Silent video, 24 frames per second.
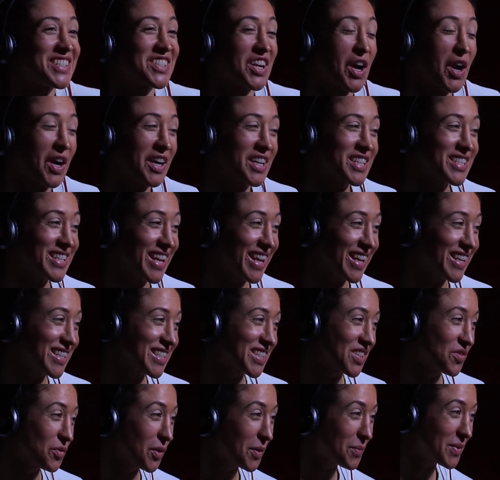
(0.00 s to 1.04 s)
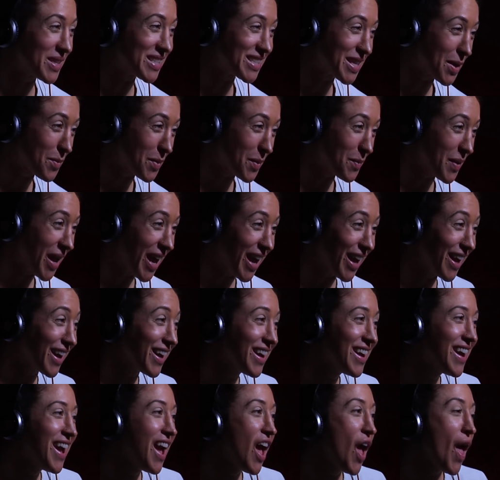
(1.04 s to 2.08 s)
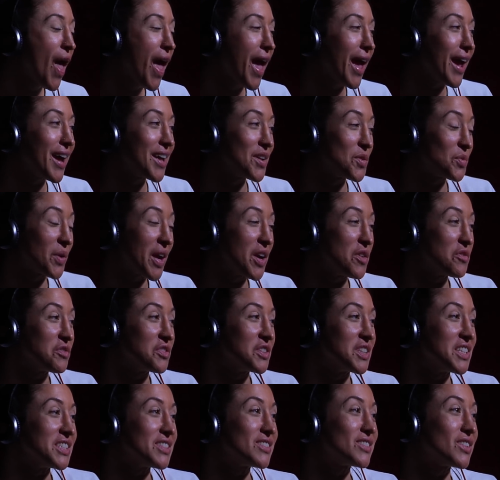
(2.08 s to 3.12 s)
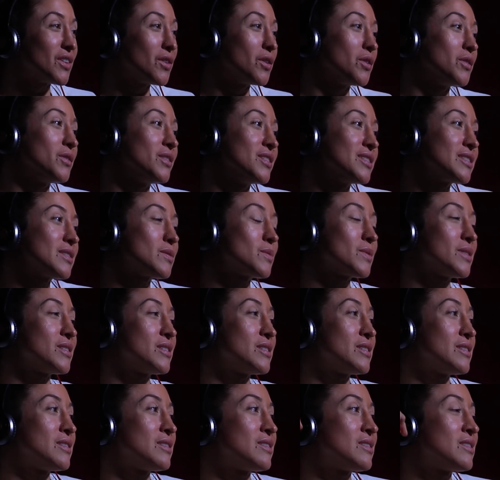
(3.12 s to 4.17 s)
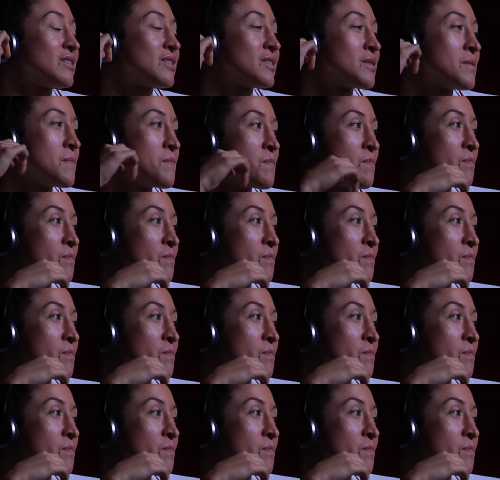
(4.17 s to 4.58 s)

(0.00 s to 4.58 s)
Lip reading: dark days of women's MMA, and rightfully so. This was